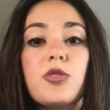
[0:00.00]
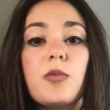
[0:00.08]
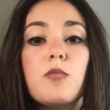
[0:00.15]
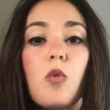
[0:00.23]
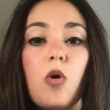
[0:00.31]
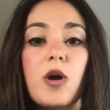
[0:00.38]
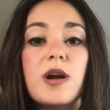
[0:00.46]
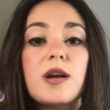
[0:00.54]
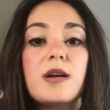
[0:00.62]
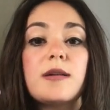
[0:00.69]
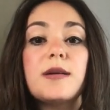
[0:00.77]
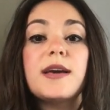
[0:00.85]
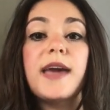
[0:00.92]
the more
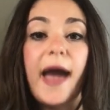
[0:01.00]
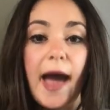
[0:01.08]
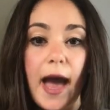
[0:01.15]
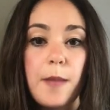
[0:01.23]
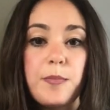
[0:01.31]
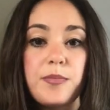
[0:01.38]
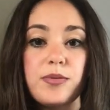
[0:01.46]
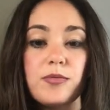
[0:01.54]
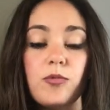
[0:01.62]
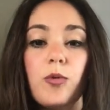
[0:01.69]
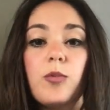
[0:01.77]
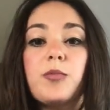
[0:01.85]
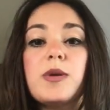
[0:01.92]
cap
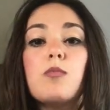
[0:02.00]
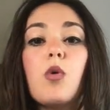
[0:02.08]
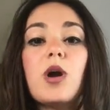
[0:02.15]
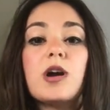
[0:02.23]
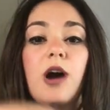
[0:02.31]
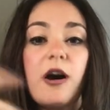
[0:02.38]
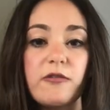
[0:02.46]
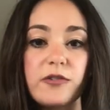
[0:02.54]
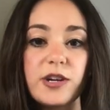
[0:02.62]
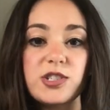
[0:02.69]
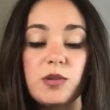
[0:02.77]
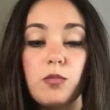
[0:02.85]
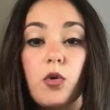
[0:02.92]
will be more
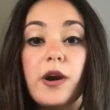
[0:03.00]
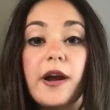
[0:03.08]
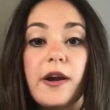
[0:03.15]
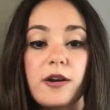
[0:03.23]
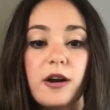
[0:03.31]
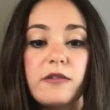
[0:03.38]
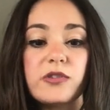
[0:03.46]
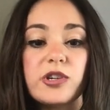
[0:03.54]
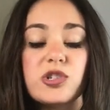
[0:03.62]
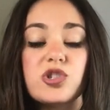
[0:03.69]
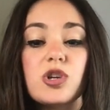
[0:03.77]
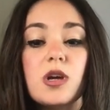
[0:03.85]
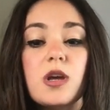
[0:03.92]
coverage and more hair
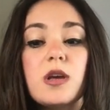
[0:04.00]
coverage.